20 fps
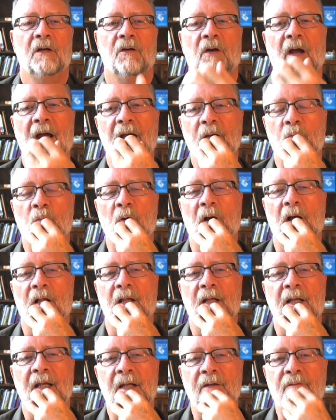Right.
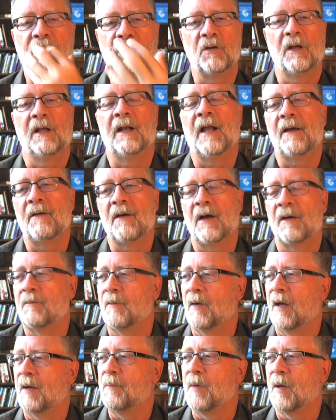Well,
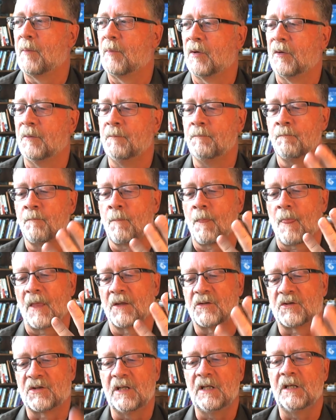I remember
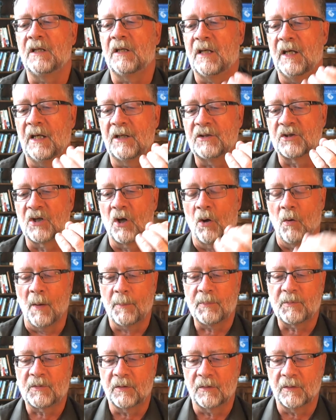seeing kids go
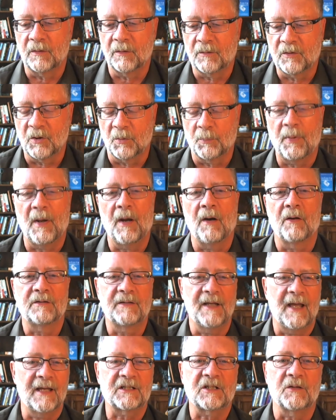up to their
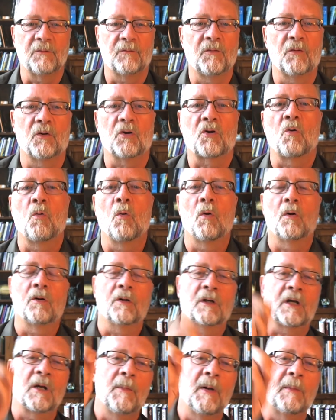parents, ask them for a
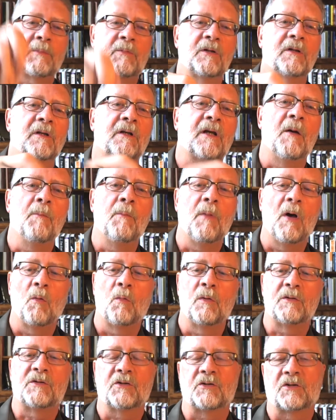quarter, come up to the
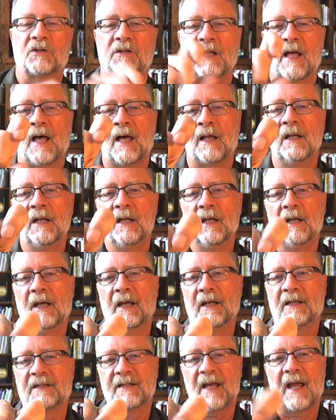Gumball Wizard slot,
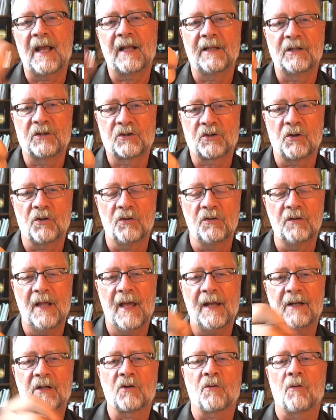excitedly turn
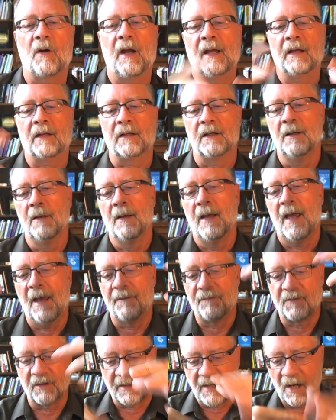that crank,
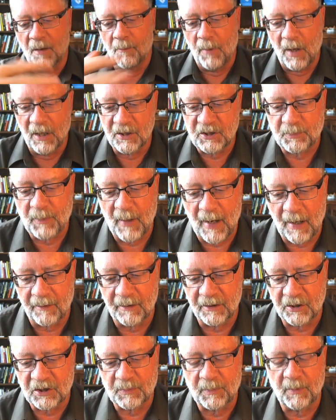have the gumball
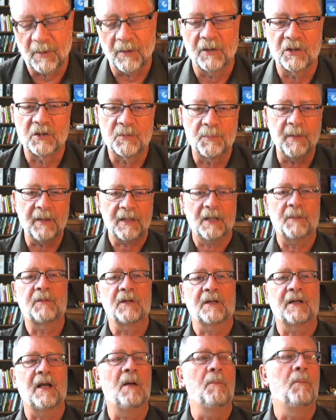spiraling experience, pick up
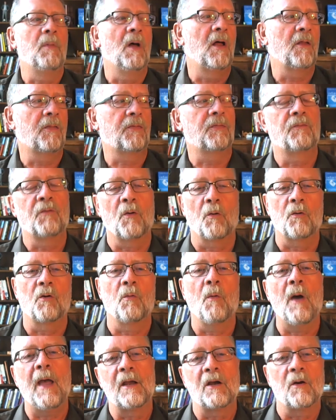the gumball, throw it
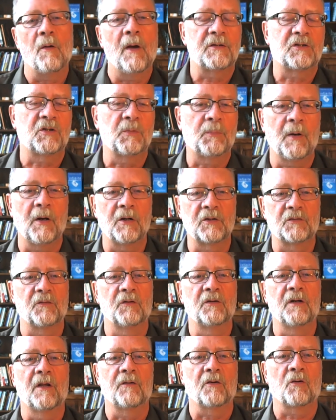away, and go ask their parents
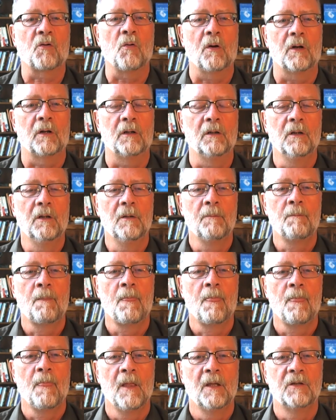for another quarter.
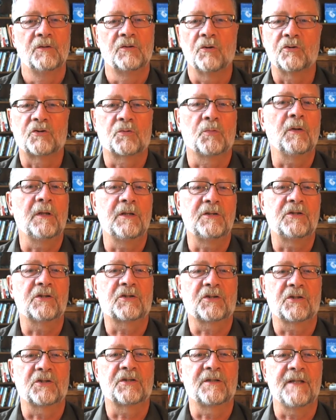So it's really
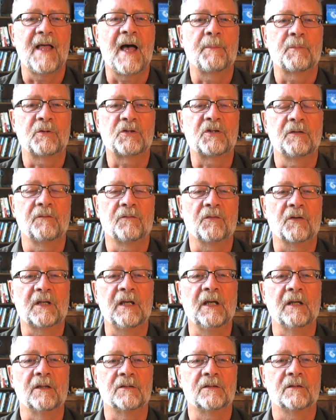just a slot machine for
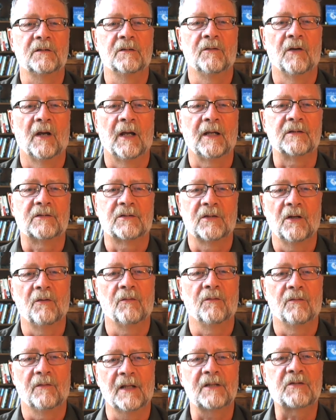kids, right?
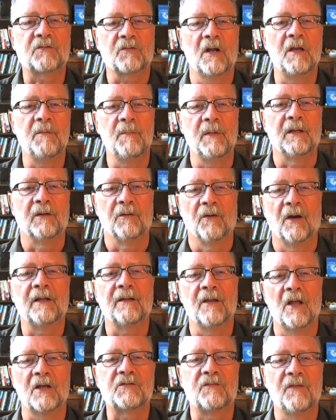So that's what I mean,
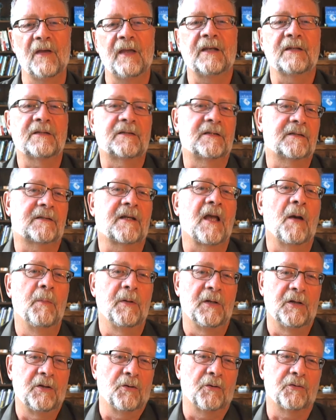right? Las Vegas is
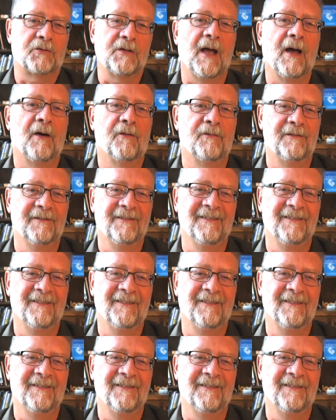coming to your town.